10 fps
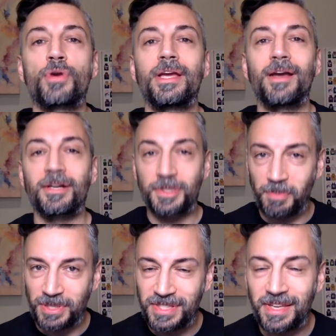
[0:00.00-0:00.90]
Trae Young
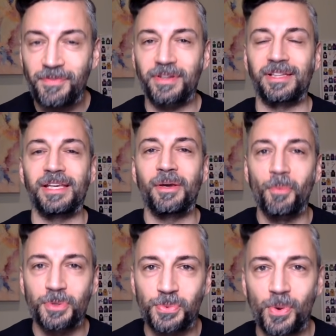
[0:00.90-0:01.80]
specifically
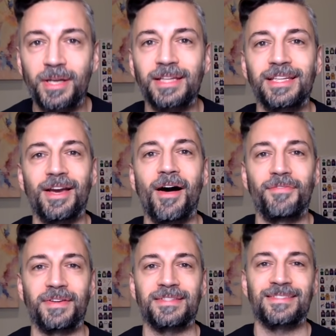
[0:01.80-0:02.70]
was running the
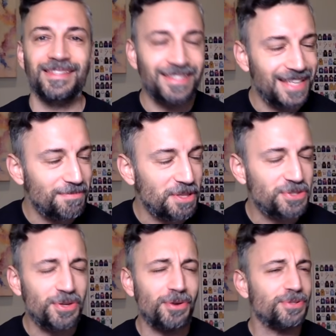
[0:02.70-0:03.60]
offense. This team that
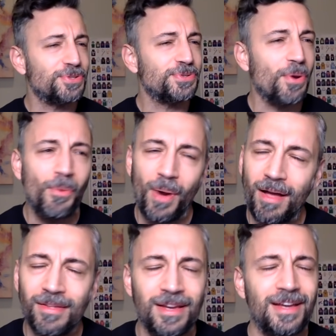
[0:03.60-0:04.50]
started so
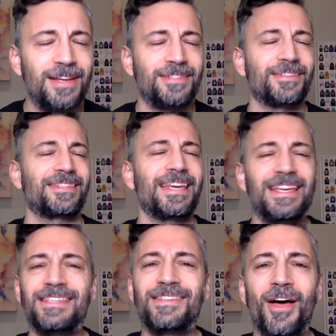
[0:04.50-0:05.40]
well just
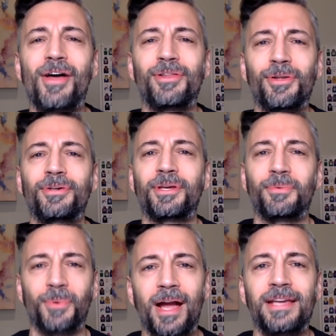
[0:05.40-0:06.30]
is not
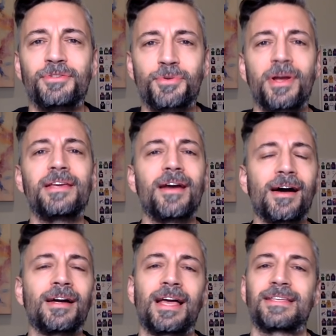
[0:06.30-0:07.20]
looking right. Trae
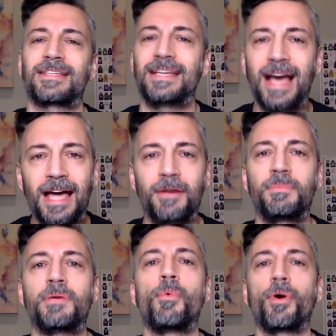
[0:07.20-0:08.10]
Young has got to
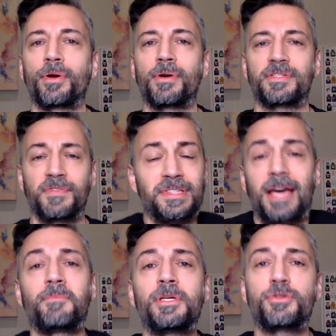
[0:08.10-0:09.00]
be more aggressive. He's
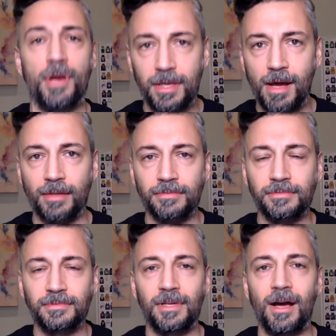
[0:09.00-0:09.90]
got to be Trae Young.
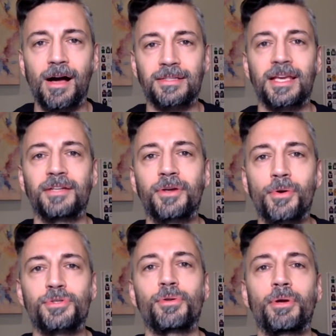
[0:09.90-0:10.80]
Hawks head
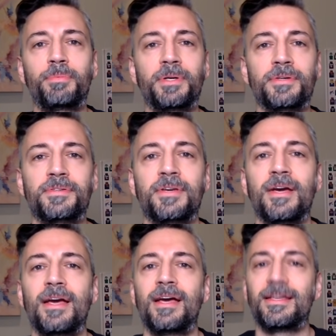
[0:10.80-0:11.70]
coach Lloyd Pierce,
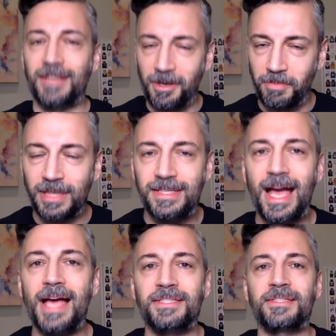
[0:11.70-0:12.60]
it's got a big
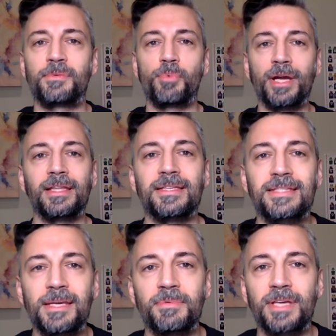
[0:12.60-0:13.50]
task to bring this
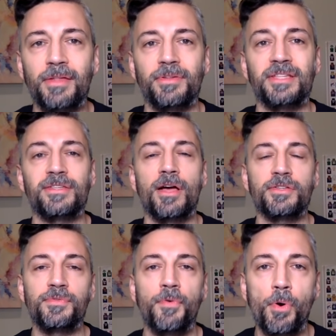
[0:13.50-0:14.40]
team together that's
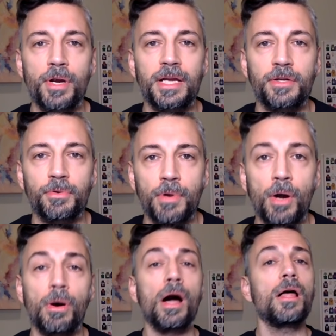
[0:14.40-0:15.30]
lost 4 in a
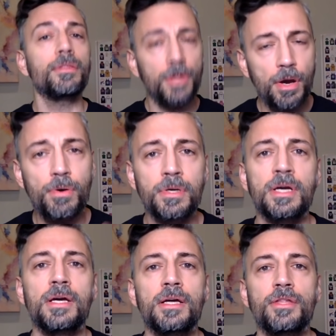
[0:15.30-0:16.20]
row. Although
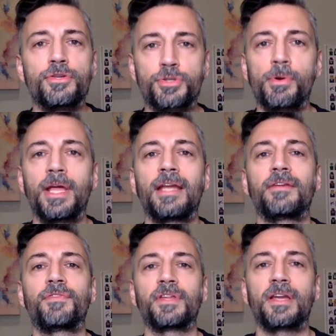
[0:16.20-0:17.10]
the
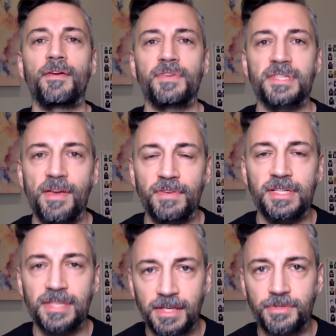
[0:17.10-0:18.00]
shorthanded Philadelphia
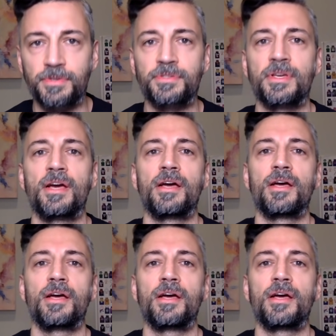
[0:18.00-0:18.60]
76ers